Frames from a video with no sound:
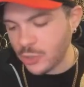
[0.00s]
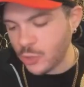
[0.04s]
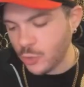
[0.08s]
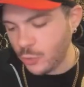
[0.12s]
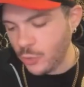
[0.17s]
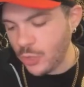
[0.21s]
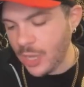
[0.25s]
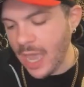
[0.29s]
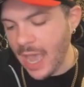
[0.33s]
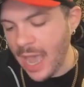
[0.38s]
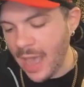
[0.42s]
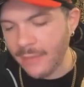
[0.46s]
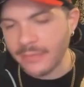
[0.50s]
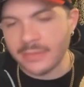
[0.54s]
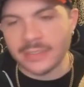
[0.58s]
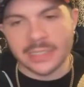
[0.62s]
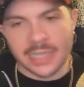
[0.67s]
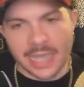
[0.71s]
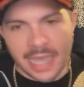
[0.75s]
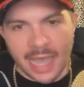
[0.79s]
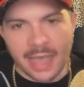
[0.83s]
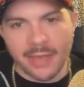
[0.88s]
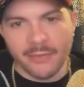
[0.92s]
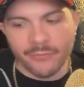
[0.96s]
So you have
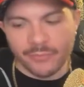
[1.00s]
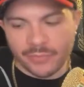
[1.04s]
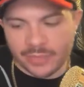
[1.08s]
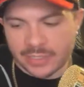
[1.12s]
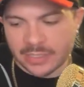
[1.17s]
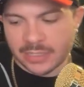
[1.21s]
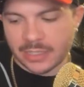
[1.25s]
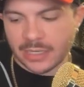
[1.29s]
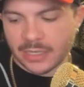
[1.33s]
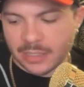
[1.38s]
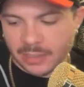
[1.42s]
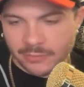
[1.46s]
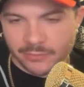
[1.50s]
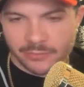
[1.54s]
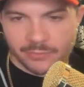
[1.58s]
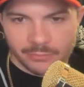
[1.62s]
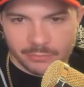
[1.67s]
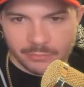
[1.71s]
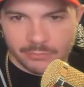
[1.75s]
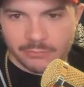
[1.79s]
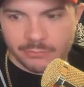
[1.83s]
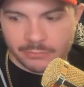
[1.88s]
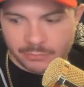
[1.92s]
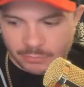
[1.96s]
to have this kind of
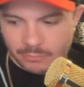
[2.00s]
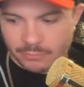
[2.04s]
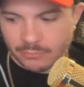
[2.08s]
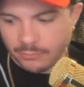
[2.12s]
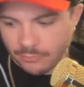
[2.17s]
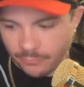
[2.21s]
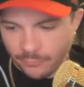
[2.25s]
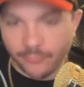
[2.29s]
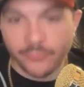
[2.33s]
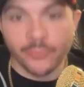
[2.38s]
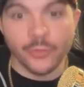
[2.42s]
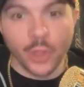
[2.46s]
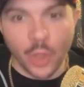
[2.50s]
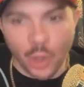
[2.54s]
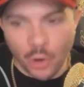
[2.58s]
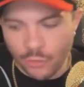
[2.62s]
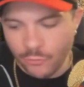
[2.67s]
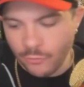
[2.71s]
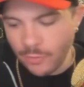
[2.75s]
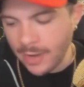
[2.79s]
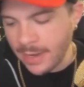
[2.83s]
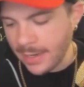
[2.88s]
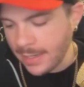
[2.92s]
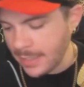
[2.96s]
flow,
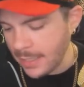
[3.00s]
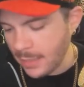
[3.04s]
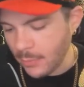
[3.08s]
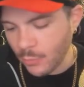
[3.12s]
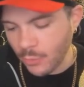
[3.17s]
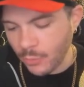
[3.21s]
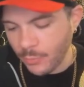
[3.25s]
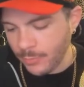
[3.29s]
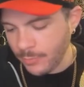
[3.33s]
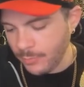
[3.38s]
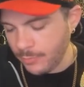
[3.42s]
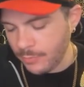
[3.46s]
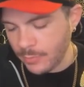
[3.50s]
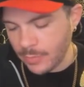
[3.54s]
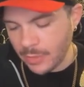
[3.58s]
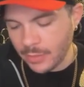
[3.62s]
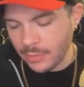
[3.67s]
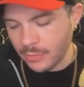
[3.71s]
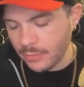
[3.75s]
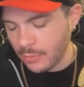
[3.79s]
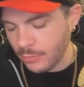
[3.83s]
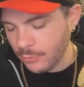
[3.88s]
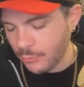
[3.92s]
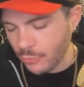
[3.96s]
right? And we'll
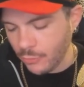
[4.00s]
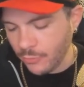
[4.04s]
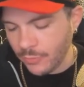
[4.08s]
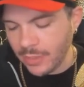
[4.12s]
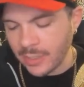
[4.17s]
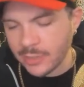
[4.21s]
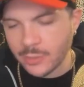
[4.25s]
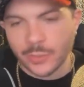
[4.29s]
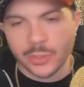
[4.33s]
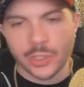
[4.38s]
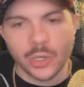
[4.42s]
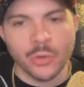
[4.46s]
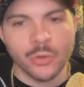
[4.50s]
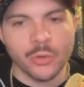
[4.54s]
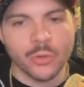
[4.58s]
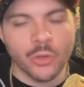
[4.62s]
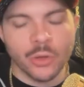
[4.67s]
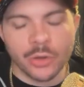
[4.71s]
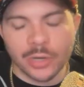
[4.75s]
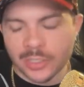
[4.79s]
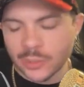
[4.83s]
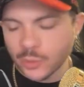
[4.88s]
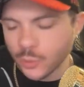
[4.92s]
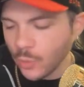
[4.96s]
improve it as we go
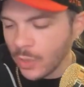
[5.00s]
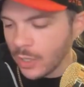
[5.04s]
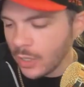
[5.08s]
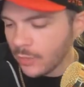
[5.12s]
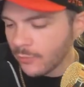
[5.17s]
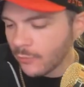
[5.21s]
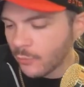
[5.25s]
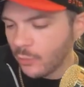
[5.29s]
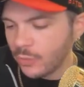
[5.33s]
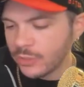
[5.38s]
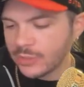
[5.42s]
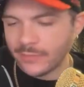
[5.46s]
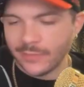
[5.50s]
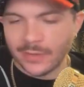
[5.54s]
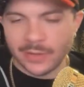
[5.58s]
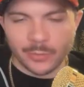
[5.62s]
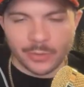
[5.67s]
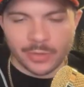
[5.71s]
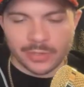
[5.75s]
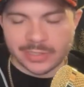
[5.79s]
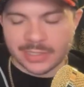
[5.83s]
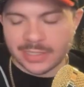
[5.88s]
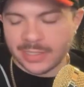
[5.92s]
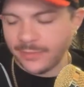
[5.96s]
along as well, of course, if
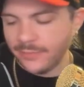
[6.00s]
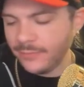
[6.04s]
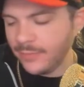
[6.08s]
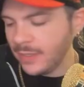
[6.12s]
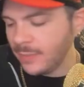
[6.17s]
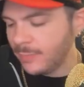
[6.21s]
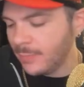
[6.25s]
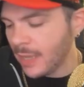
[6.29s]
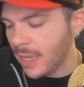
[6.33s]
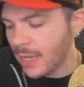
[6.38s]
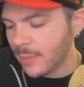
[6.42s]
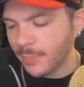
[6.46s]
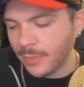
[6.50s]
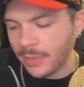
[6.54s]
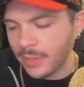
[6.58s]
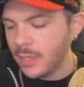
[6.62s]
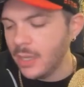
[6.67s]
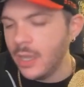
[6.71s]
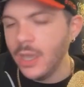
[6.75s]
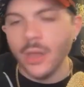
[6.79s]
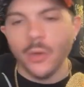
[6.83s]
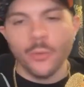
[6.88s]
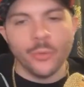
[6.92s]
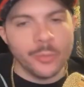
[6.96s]
anyone has any feedback, but
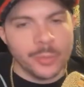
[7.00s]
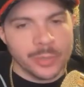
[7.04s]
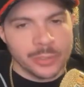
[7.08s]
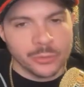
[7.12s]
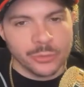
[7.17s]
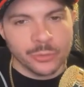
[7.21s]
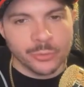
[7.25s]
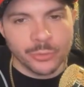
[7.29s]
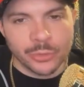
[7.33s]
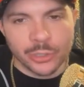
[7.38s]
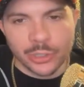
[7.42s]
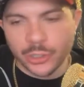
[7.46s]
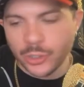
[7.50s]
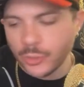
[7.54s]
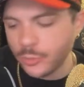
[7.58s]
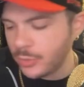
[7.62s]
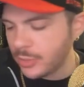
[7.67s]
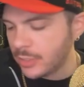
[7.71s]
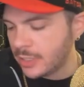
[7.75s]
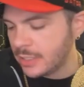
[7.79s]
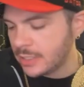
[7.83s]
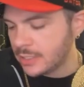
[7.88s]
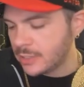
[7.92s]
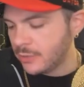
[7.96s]
we've been doing pretty good
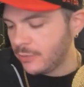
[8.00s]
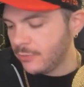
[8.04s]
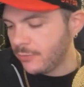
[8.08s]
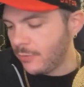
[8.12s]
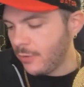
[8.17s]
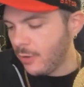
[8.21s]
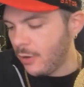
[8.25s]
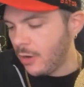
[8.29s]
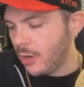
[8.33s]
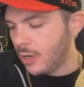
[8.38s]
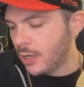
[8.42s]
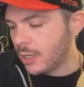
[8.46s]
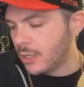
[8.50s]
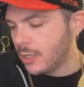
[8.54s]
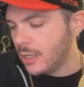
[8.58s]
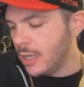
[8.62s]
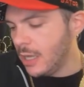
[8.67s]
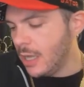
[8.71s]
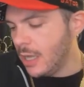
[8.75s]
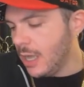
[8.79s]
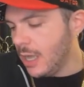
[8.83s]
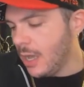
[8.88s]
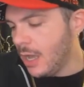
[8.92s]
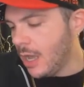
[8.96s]
with this so far.
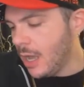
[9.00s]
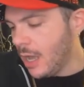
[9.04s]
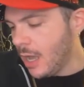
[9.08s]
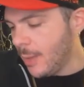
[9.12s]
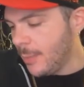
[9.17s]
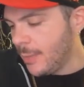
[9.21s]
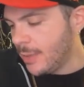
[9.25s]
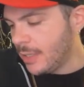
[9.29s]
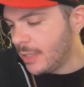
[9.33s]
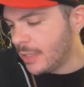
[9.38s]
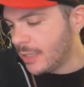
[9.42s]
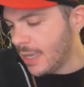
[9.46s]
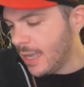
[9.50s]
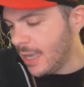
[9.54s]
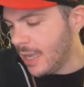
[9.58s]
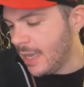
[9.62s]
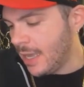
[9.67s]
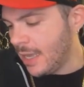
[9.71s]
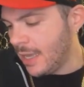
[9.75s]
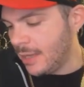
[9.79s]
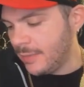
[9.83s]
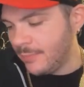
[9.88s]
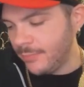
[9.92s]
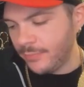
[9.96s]
And
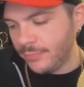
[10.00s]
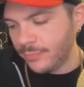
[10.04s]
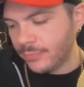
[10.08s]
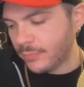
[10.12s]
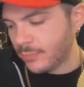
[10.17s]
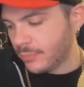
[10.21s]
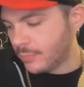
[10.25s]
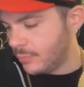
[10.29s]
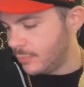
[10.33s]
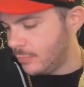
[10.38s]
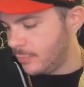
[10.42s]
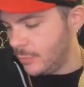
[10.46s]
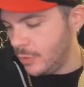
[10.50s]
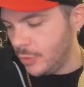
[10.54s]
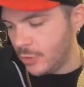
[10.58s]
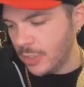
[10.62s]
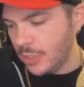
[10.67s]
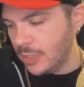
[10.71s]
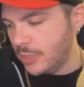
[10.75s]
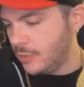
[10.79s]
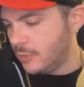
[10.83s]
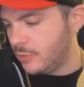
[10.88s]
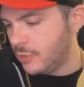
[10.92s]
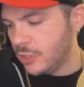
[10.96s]
again, you
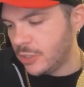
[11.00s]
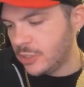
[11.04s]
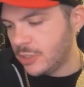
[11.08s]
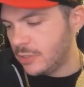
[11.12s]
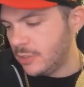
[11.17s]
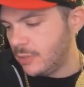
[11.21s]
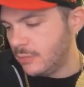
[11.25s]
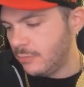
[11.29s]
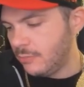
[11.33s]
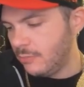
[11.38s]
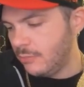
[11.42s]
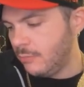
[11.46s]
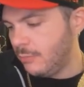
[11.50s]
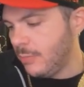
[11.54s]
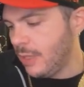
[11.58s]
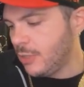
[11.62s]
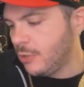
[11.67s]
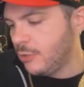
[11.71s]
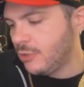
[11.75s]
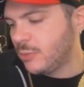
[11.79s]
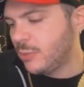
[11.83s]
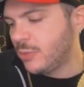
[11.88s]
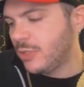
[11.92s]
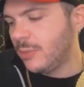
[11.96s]
can just
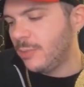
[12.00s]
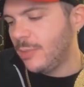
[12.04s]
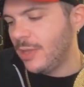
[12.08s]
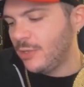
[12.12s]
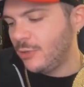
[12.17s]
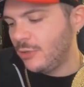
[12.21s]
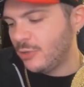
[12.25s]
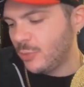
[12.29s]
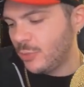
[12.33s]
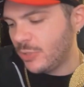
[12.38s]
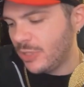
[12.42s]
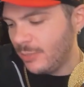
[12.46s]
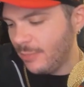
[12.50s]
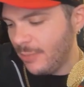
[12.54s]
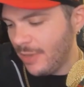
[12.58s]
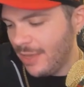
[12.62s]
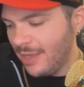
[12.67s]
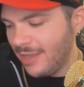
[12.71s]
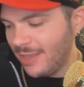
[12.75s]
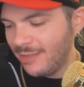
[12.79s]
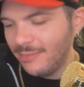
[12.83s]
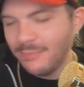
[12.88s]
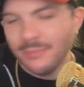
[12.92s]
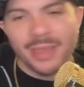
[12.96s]
menus within menus within
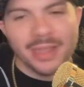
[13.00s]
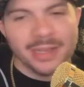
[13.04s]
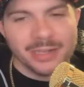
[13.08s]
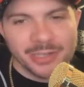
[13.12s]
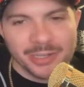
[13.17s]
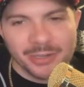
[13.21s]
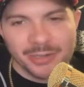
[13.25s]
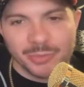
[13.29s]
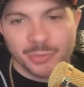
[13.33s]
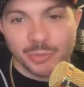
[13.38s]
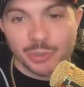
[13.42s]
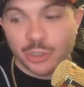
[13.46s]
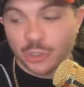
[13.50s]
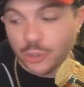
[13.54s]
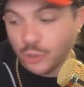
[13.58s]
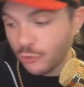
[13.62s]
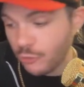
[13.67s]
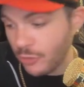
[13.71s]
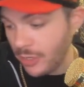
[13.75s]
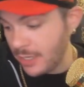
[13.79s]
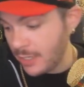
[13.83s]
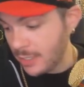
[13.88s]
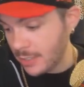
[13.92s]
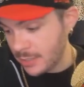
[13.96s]
menus, which is
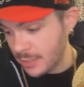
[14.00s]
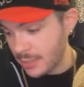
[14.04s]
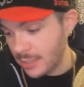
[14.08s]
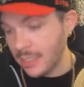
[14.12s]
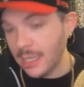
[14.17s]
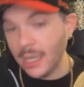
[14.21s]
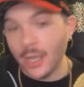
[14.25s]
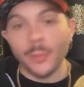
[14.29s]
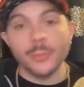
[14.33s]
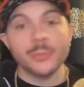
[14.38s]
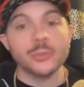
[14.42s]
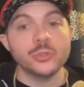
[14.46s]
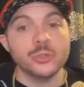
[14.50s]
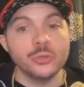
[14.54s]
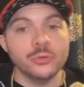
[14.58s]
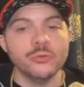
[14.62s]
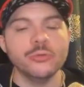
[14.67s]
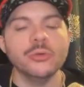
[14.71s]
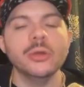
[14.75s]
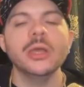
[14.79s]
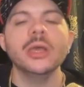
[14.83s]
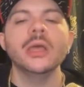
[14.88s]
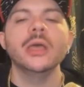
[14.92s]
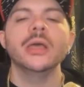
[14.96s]
great because it helps
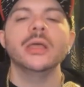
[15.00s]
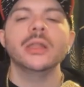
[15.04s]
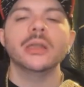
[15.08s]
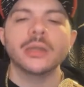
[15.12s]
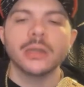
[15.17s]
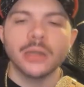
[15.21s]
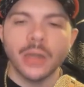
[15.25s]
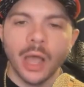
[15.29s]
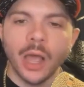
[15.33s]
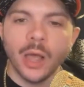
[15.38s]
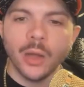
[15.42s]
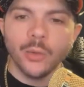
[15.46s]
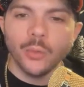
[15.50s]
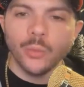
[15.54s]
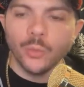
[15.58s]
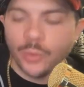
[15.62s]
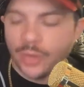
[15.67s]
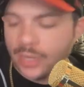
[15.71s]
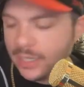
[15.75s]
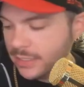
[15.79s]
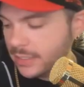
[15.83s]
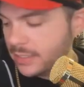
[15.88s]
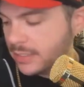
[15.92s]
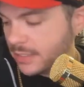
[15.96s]
you not
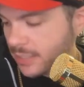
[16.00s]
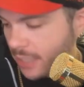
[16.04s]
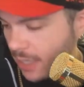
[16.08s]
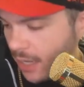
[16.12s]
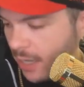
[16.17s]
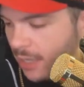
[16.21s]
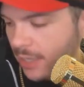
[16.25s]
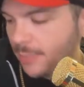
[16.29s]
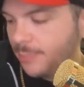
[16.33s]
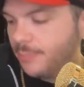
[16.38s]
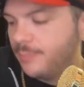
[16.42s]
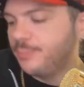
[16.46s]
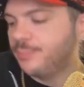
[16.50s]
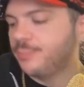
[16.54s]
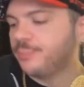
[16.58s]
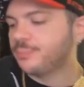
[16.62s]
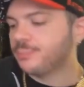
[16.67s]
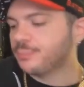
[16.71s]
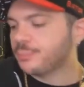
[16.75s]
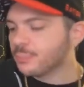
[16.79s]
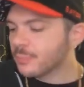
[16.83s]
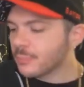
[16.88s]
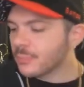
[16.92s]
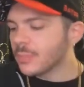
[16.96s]
waste time.
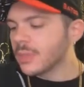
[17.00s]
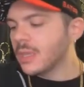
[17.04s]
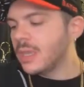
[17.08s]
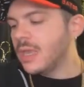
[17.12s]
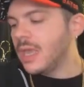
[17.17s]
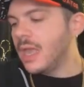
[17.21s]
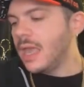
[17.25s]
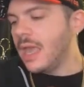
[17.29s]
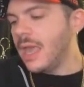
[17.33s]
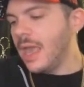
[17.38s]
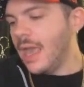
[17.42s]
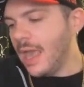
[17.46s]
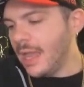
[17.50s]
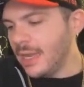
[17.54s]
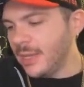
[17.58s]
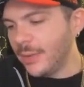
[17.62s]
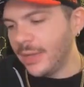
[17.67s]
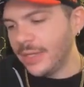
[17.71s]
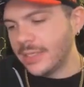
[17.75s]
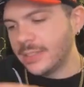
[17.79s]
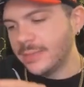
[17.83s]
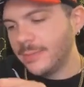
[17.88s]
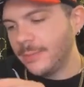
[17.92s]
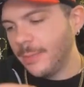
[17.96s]

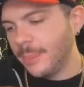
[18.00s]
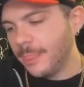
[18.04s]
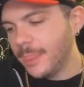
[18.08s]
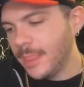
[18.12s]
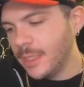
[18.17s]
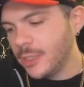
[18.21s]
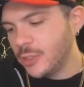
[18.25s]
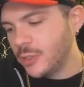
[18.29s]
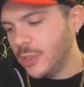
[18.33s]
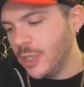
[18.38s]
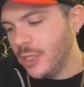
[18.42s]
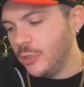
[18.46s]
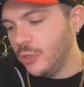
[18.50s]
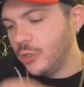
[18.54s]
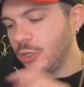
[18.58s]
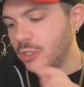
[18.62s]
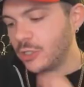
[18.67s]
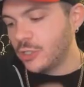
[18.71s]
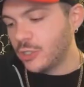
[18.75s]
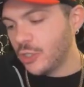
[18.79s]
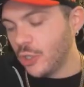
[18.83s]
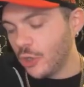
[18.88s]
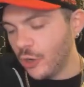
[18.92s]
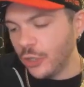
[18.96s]
Anyways, so then you can
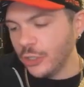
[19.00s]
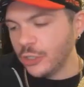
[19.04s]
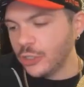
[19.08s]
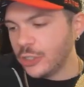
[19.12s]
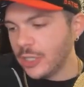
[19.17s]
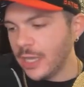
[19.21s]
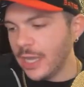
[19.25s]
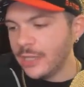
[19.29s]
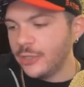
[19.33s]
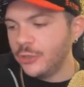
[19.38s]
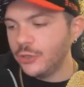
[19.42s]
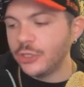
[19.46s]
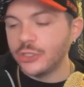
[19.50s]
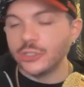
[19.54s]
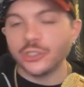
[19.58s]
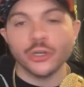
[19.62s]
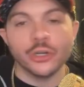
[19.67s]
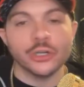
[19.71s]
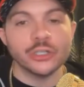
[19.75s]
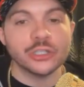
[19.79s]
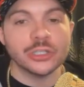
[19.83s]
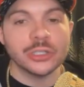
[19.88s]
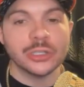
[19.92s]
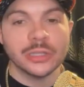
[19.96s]
search and you can
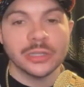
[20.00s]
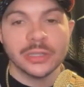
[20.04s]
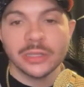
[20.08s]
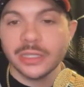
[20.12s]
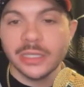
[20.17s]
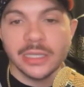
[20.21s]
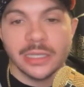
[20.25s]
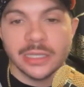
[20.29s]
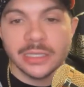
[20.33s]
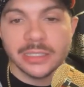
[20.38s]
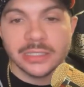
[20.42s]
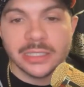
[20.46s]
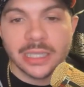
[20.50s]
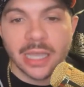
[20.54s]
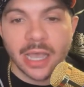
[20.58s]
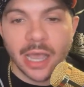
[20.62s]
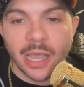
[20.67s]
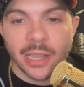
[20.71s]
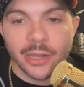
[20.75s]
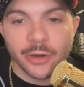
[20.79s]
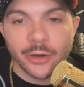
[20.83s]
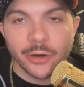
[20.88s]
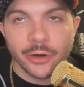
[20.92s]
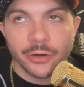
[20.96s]
search the
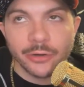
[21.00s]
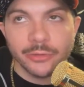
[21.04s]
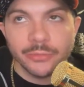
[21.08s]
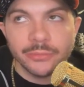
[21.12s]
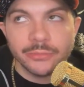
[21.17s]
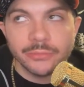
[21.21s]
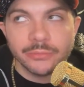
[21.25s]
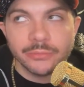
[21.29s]
entire